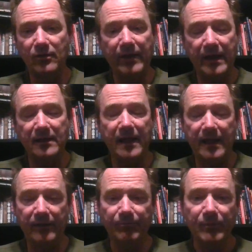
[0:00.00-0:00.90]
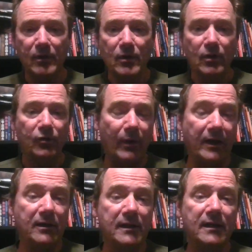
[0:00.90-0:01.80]
of hand to hand. So
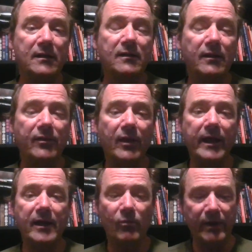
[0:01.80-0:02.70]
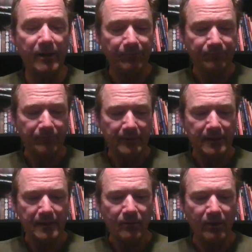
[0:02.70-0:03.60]
how did he get the letter? Well,
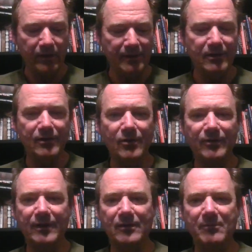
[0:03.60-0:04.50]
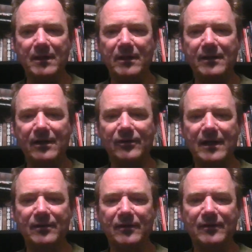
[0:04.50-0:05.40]
what you need to know is that the military's
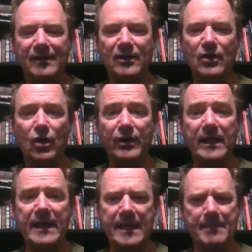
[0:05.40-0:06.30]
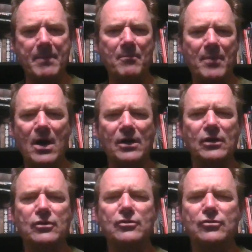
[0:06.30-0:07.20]
got this thing called hip
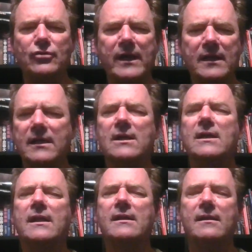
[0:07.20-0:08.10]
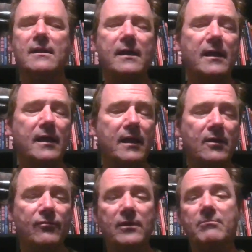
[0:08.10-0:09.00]
pocket training, and
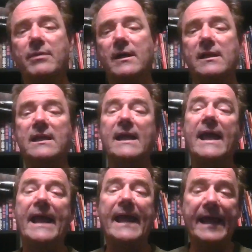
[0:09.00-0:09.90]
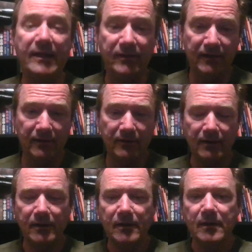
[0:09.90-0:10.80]
everybody hates it.